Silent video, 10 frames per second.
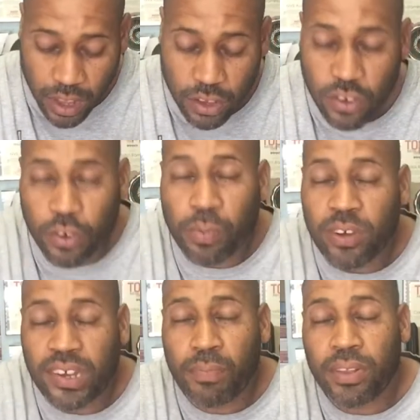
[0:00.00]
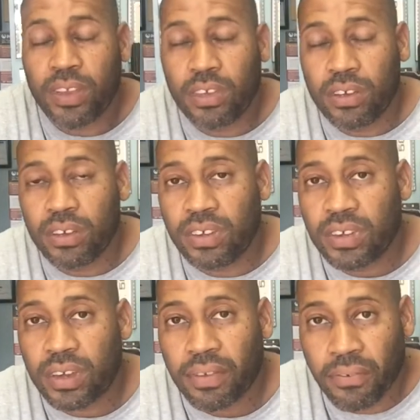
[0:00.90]
Super simple to
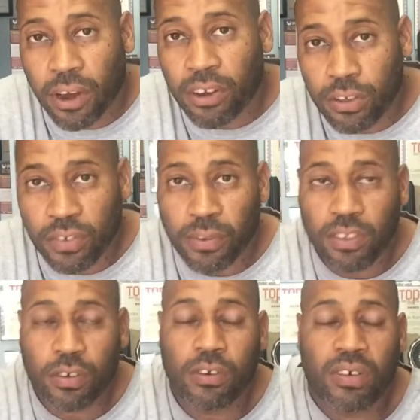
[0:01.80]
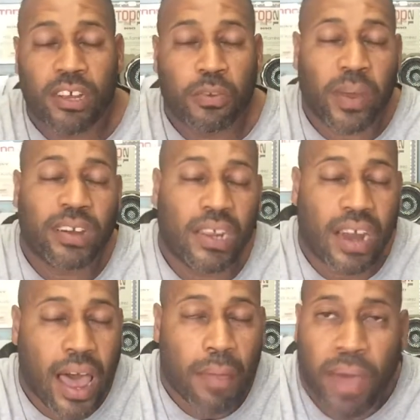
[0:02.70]
use, very useful tool, especially in
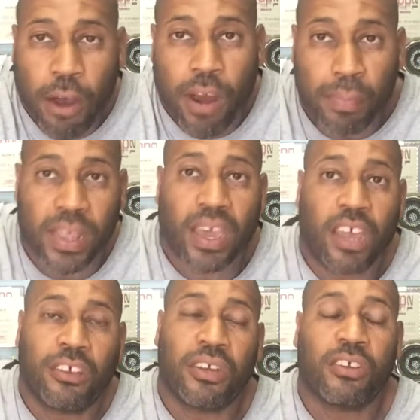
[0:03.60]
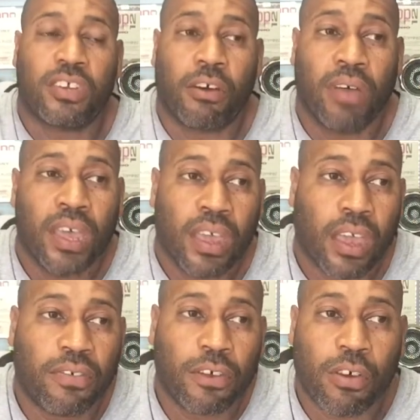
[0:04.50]
high power applications. So
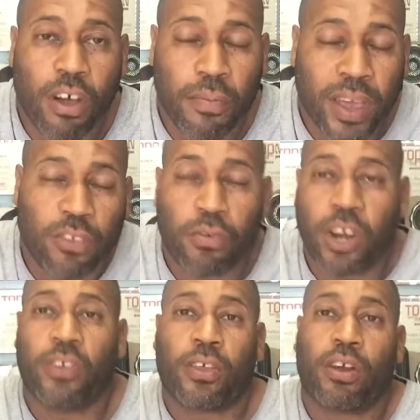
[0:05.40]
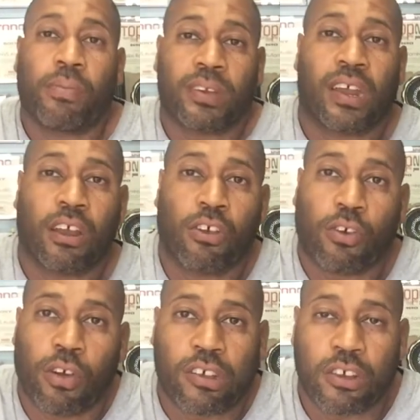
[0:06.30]
if you're off by 20 or 30% on your
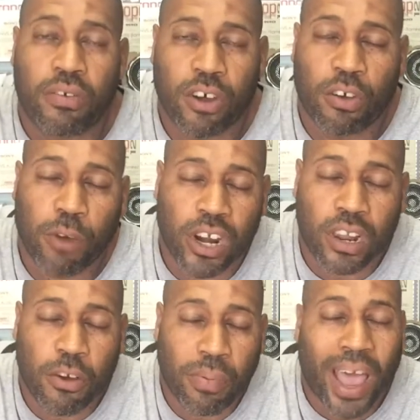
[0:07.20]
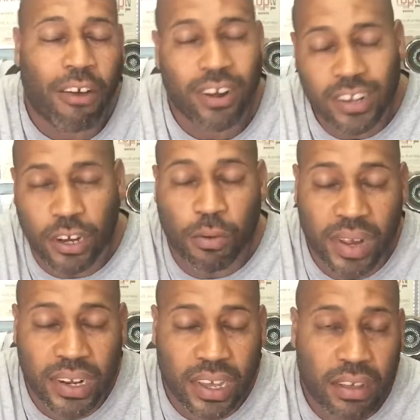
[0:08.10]
crossover and you're running low power, it's no
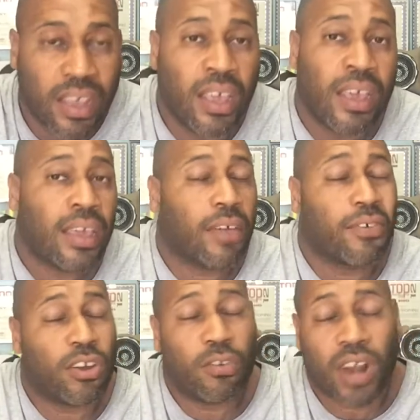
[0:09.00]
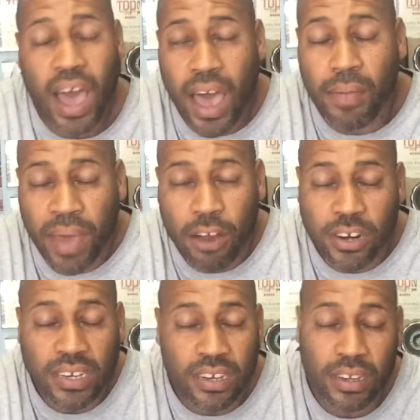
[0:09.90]
big deal. If you're doing a high power
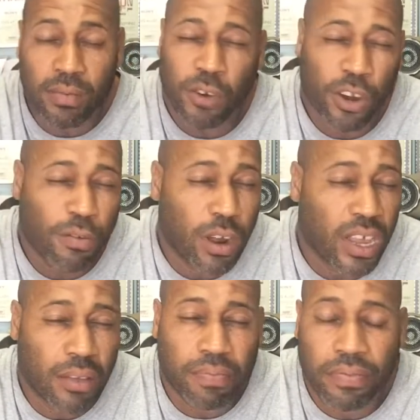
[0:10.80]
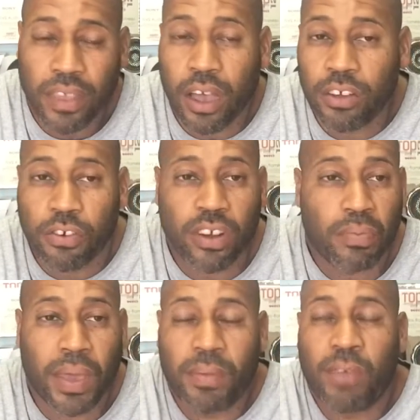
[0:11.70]
system where you're running
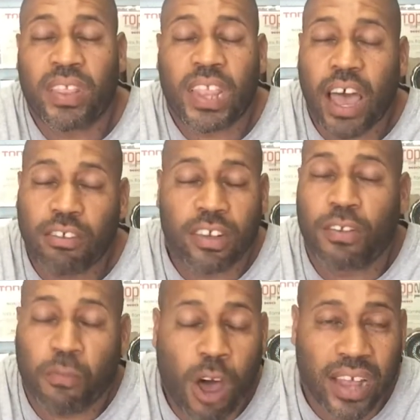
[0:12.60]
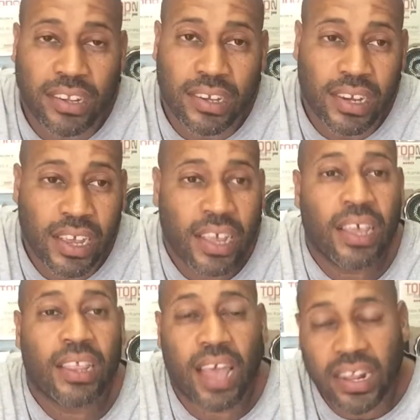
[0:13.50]
hundreds, maybe even thousands of watts,
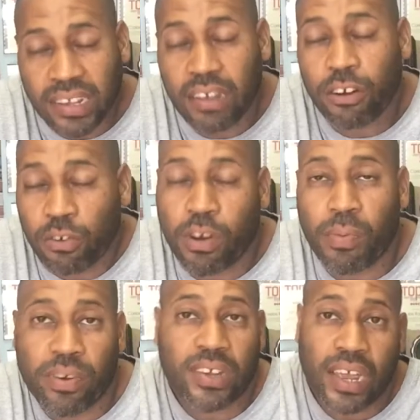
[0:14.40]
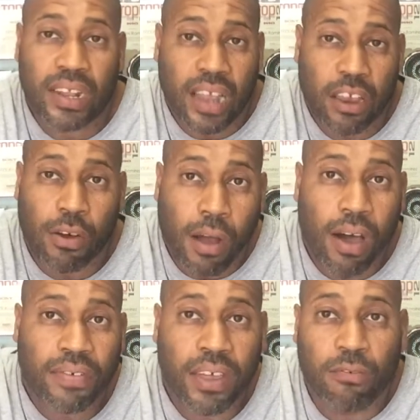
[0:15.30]
that 10 or 20% that you're
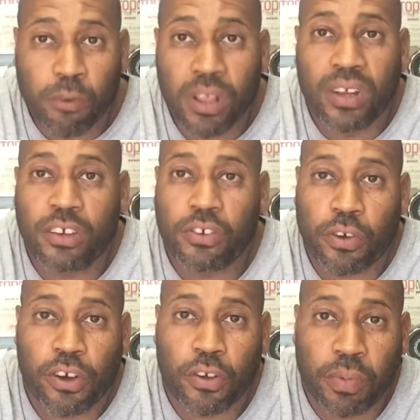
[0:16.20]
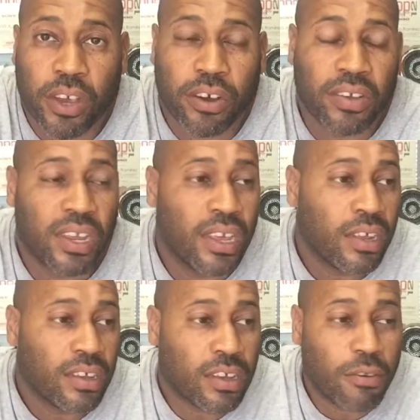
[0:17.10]
off can really destroy your speakers.
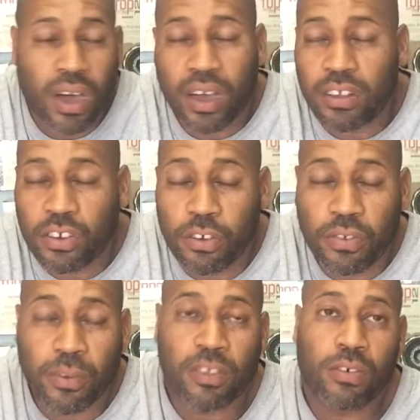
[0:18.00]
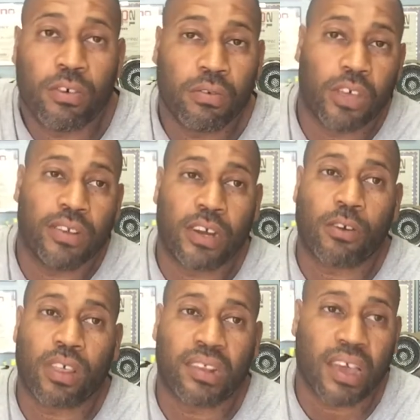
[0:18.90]
So uh, useful tool, we use it
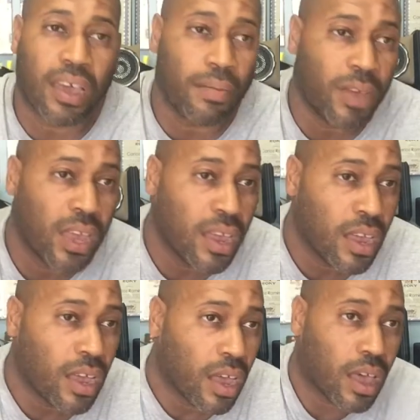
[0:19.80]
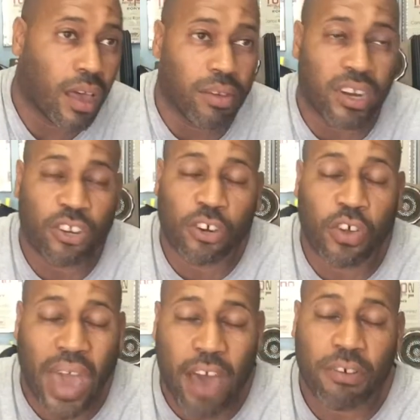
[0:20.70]
all the time. I'm going to show
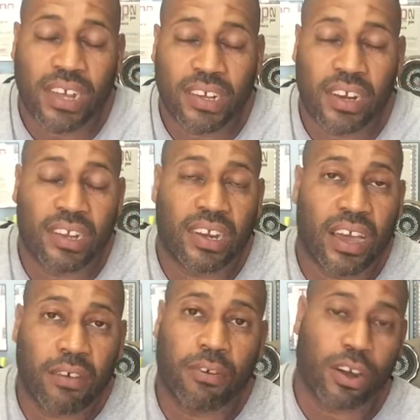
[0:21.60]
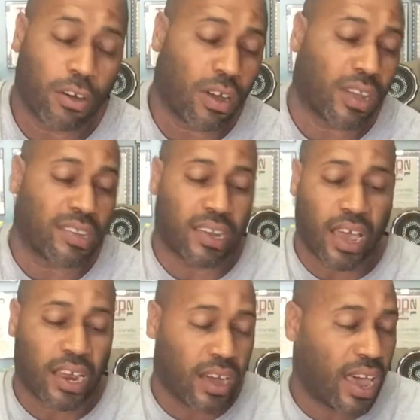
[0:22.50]
you how easy it is now. I'm going to go
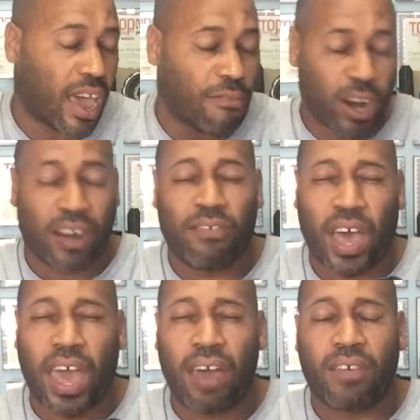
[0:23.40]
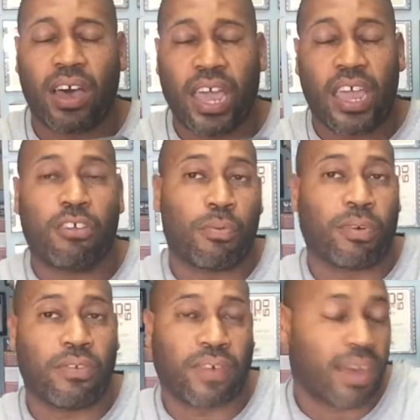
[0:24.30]
outside. I have I have uh,
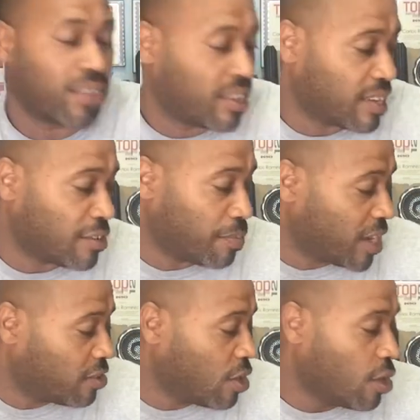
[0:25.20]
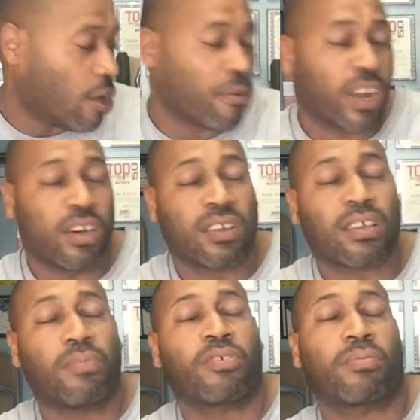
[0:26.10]
800.5 on the test bench already
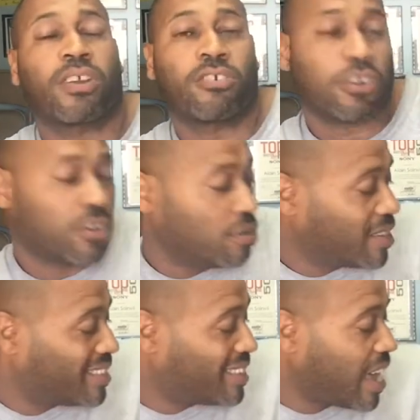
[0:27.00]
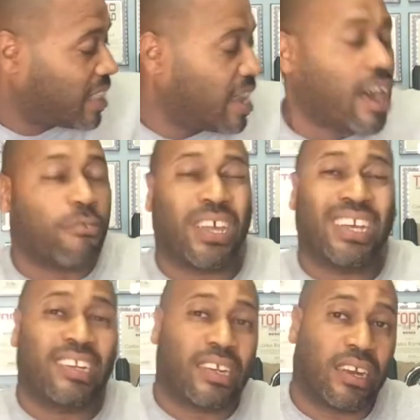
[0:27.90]
hooked up, so I'm going to show you exactly how
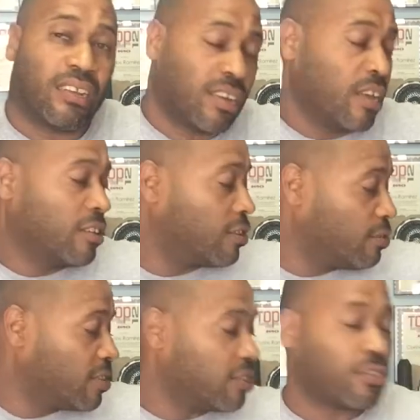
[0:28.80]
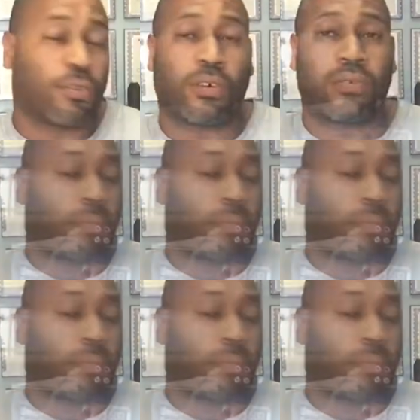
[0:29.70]
easy it is to use this tool.